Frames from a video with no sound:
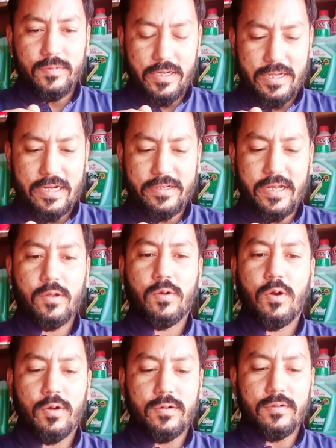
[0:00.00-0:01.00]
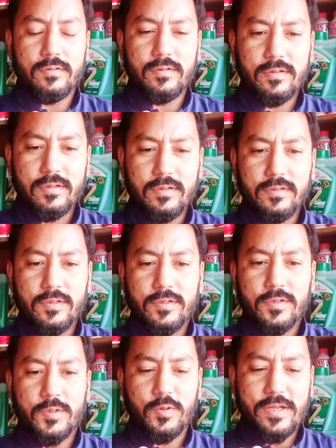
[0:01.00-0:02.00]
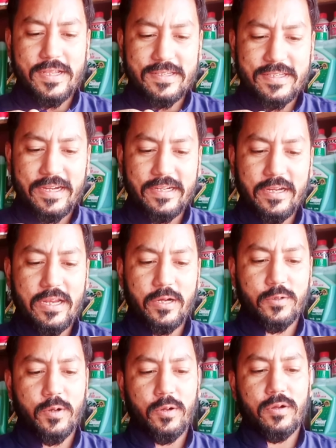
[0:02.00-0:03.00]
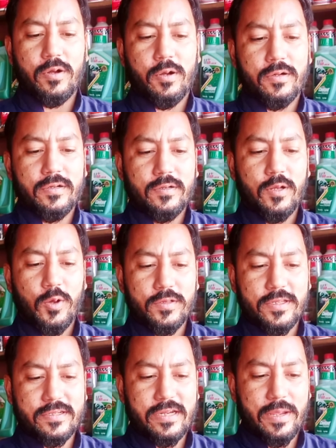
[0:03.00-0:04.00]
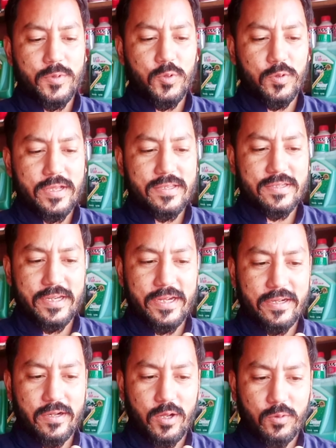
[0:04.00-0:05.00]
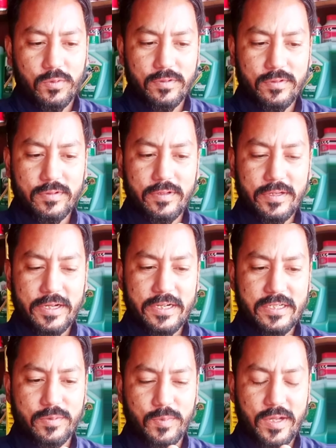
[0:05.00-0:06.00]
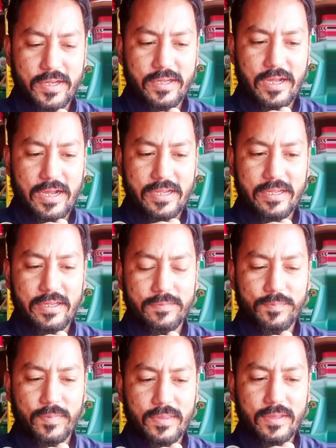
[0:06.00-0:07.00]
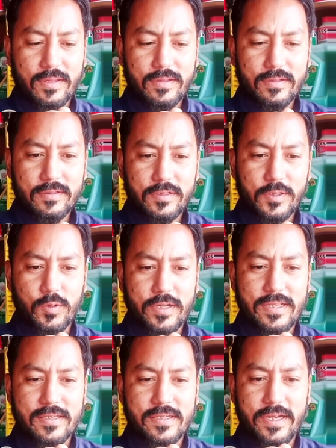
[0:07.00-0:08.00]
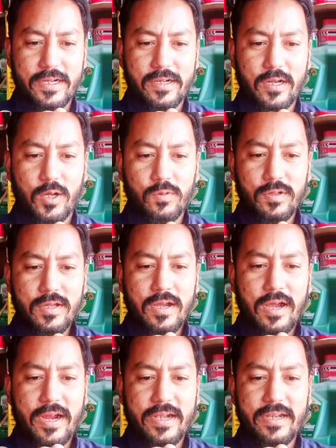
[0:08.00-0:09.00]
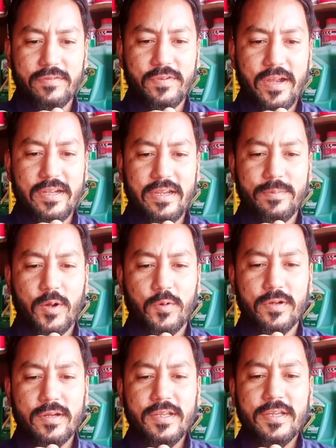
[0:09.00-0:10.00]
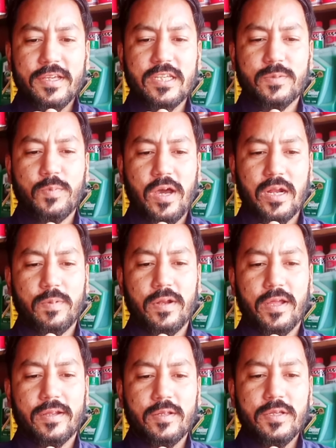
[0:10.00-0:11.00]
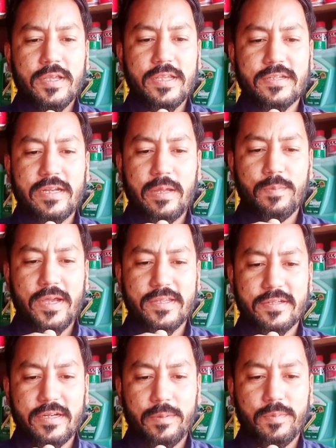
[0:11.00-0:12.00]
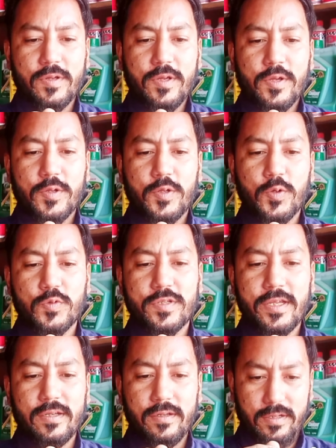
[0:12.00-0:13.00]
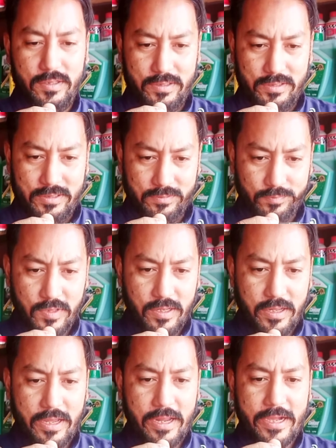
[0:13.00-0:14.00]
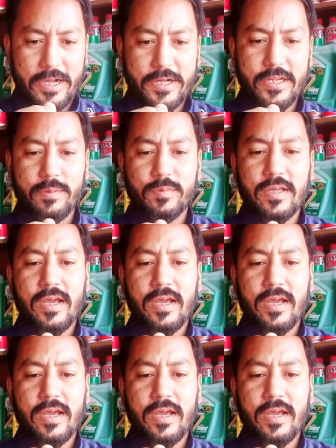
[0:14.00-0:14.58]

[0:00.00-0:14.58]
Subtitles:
electric rod. You can see it electric rod. Now this time you can see it now. It's my IA. You can see it now. I define about spark plug step by step using iridium, the